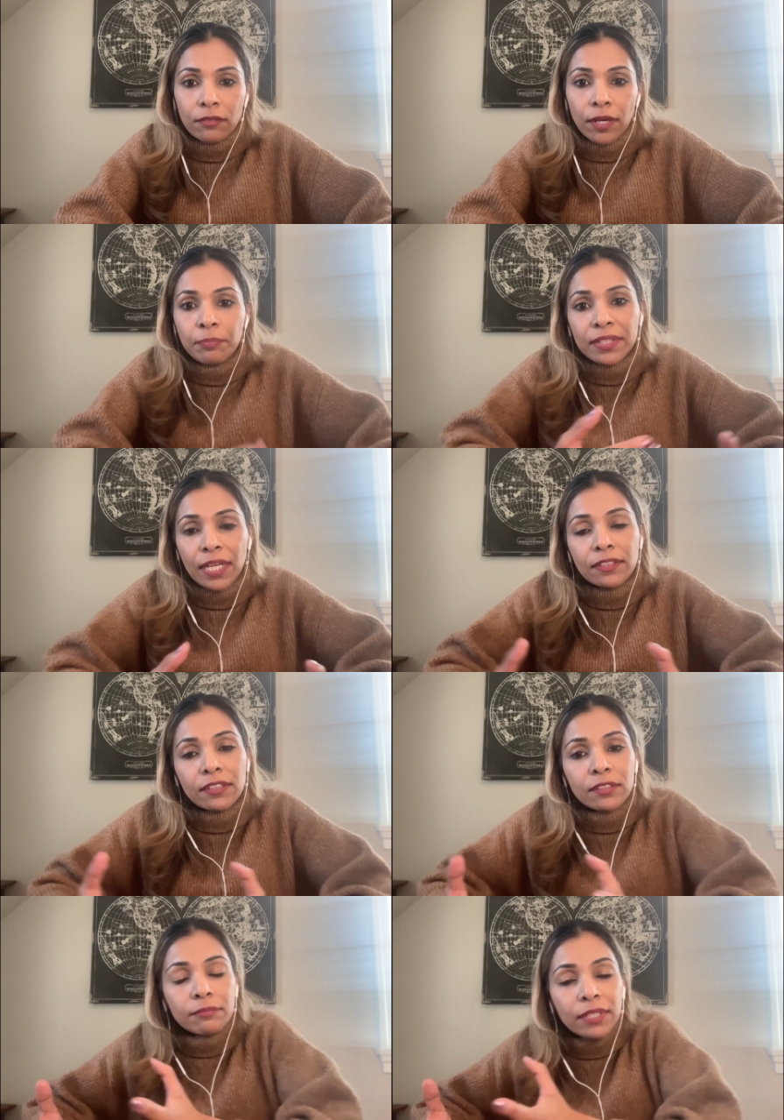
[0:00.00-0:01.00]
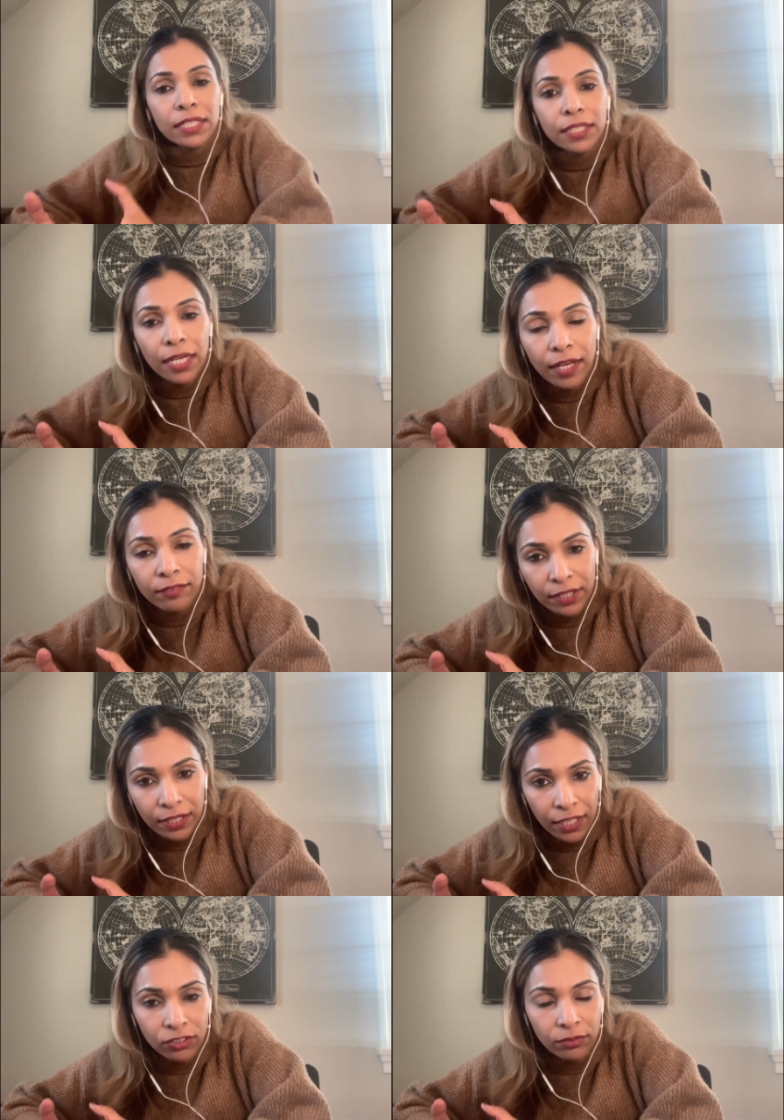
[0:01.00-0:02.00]
Right. But that doesn't mean that I have
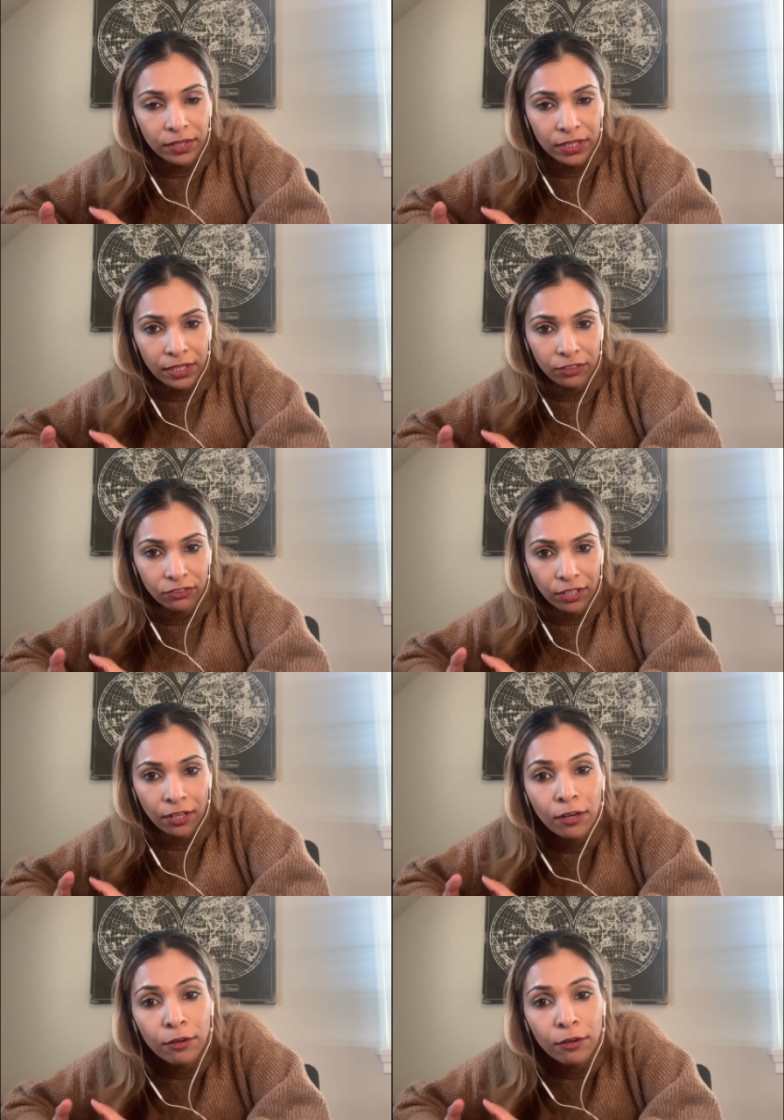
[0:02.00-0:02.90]
connection with the cashier.